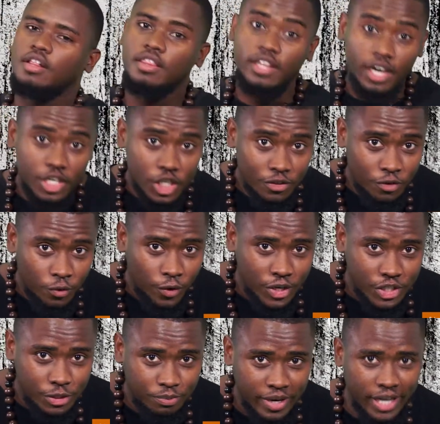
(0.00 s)
Thank you for
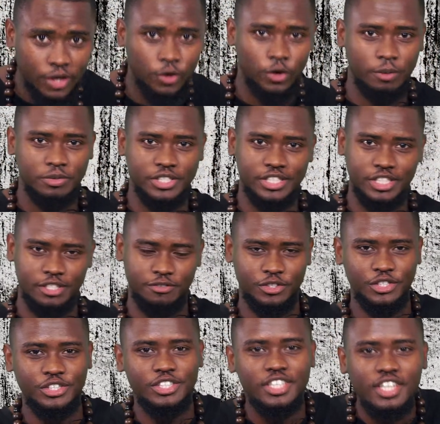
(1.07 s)
watching my OMG
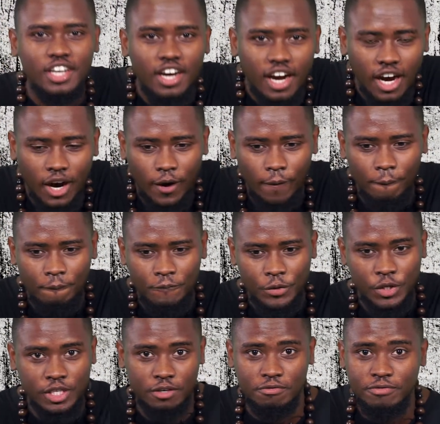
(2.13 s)
interview.
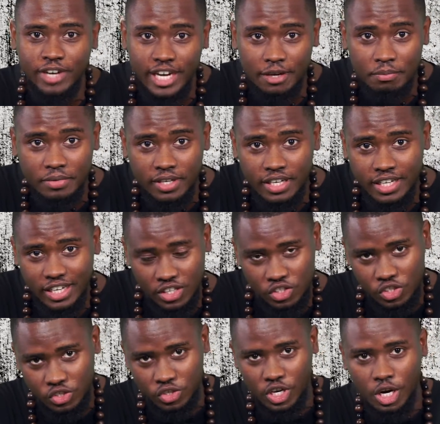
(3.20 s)
You could find me on
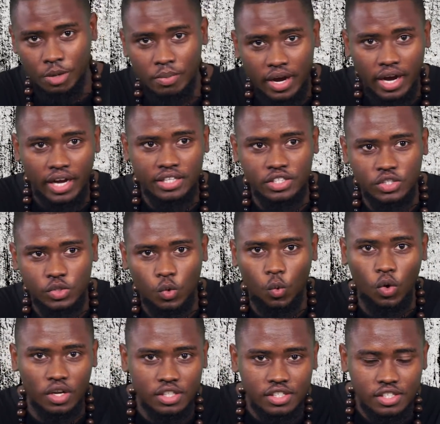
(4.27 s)
Instagram at
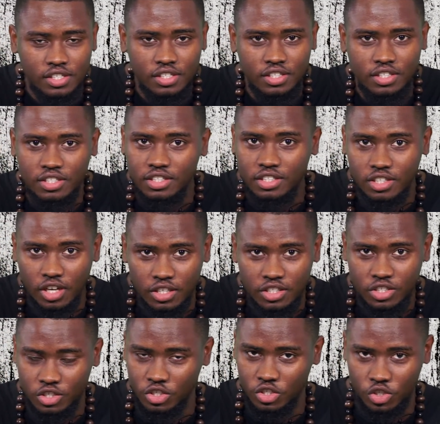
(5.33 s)

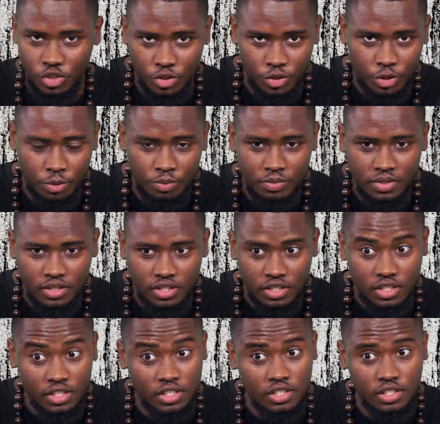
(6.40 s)
watson.jerome.
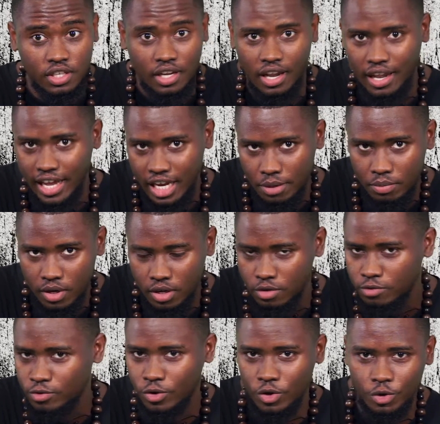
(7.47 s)
Like me,
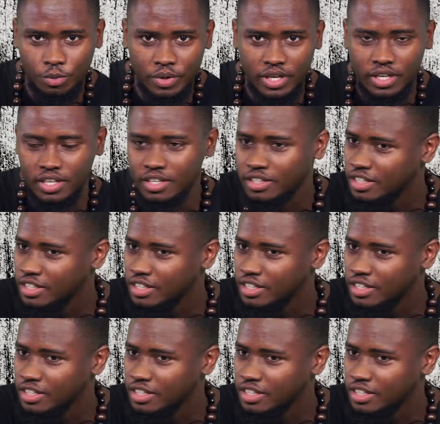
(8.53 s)
follow me.